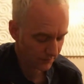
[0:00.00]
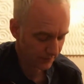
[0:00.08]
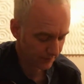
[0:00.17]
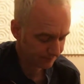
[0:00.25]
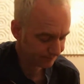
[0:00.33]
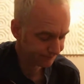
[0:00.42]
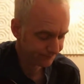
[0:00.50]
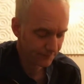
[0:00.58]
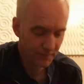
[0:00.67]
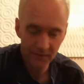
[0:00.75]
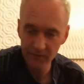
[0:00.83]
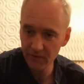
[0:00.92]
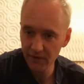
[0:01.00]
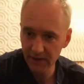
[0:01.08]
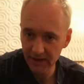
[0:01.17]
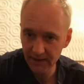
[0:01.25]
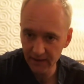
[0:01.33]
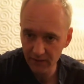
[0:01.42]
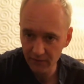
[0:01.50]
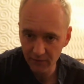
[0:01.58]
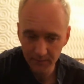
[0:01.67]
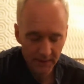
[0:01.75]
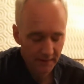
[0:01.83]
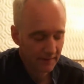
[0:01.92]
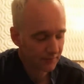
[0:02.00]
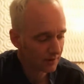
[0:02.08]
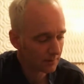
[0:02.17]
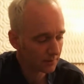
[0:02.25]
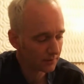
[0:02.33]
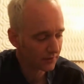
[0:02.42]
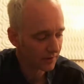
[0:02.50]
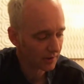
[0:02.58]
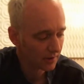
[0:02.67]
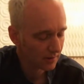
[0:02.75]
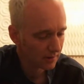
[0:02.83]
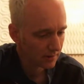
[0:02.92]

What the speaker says: So, very clear for me. The trebles are,